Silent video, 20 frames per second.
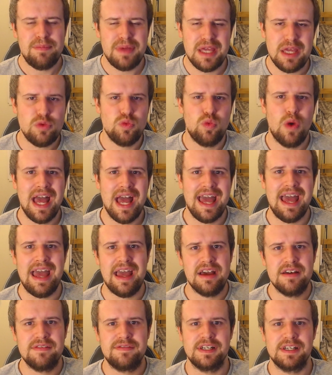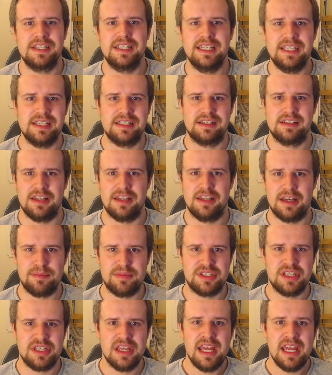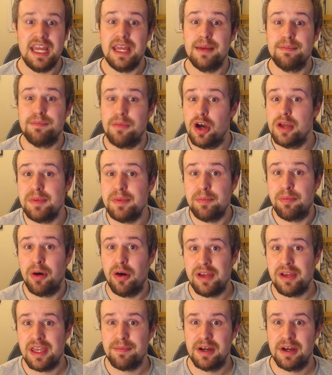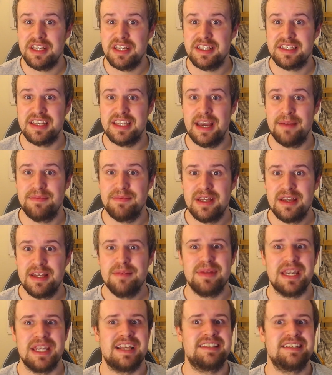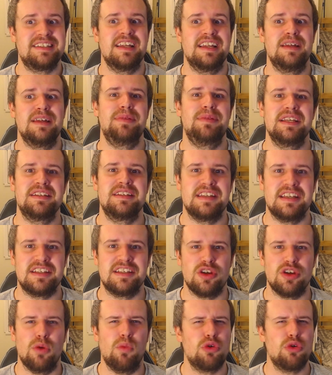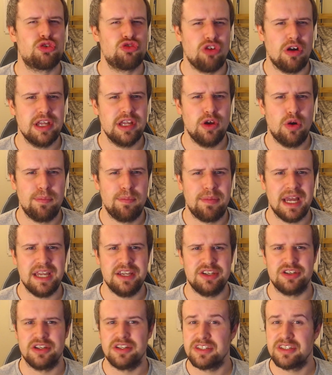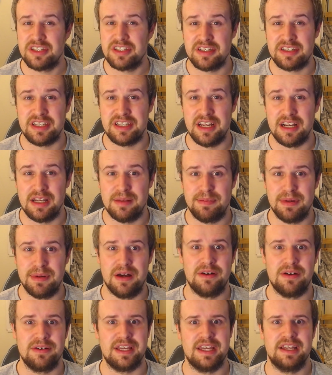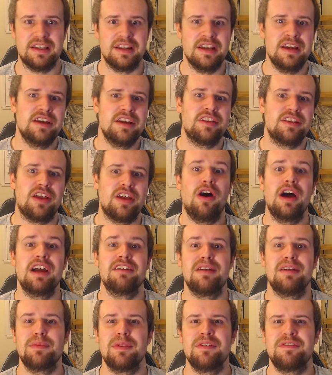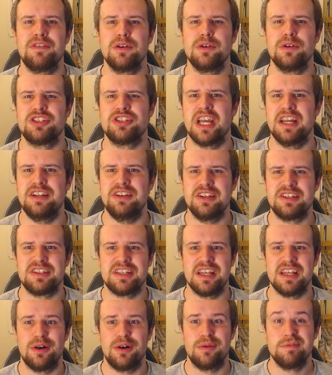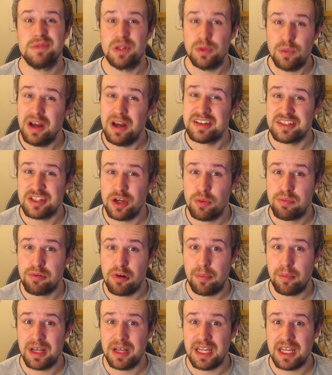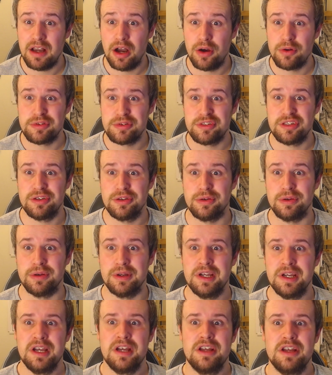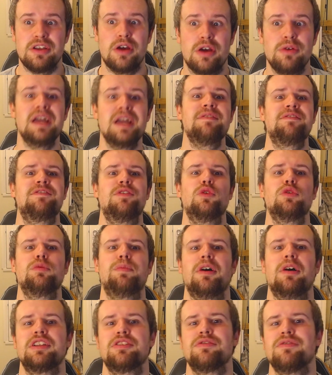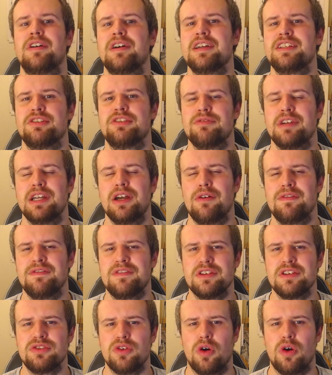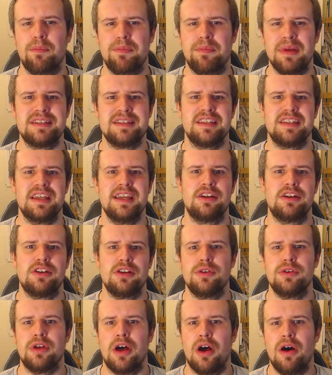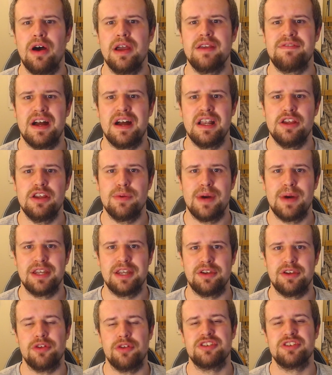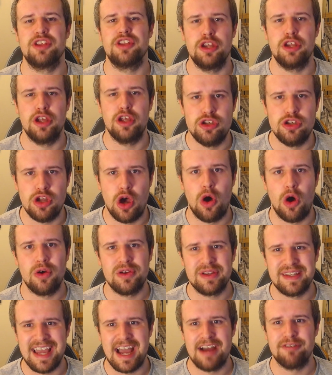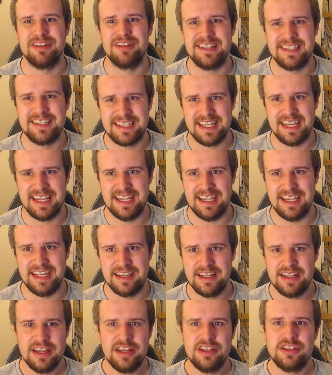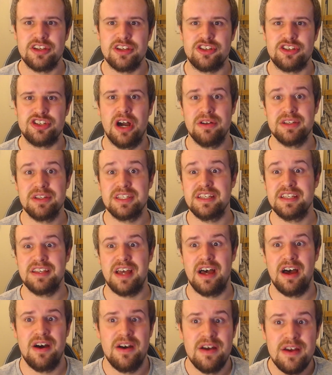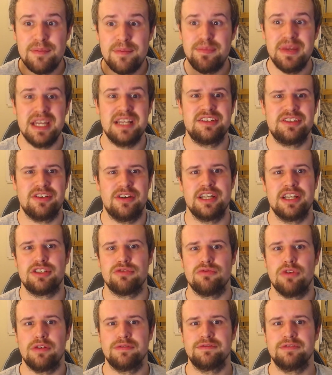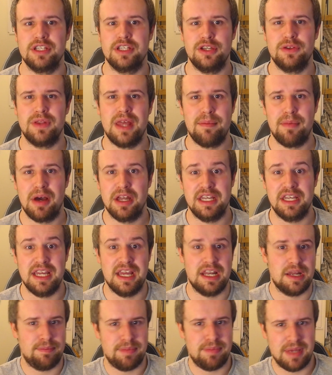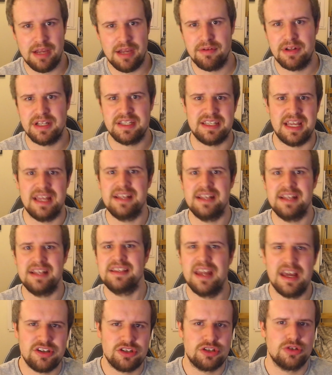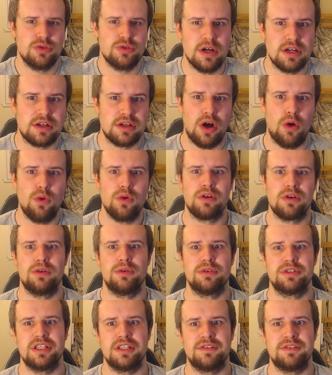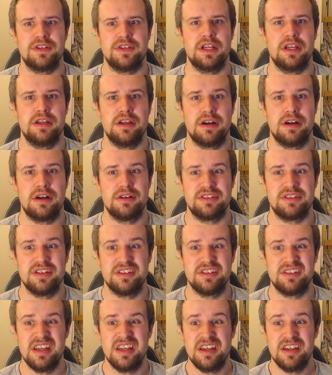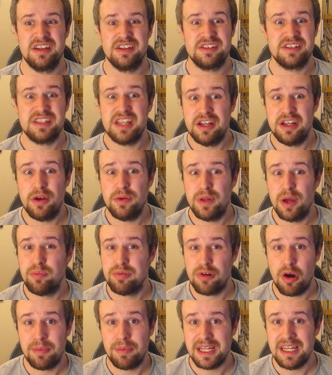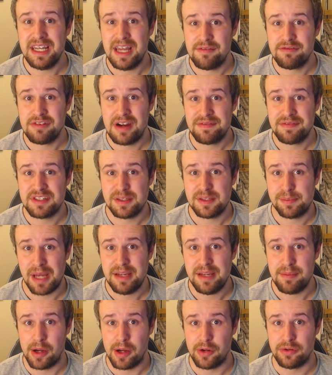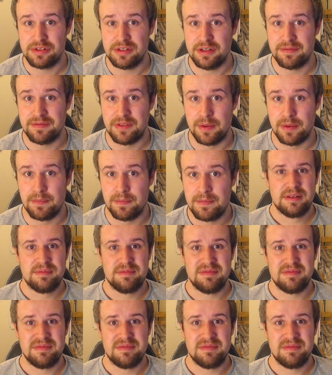Beware of elite clubs. It might be pocket money to them, but they're still a business and will try your patience to steal a bargain. The higher up the food chain you sell, the worse it will probably go too. Don't get fooled by derisory offers or bids that include high value add-ons that are not guaranteed. The chances are big sides are offering you their money in appearance, international and goal clauses for your youngsters because they know they'll probably never have to pay most of them.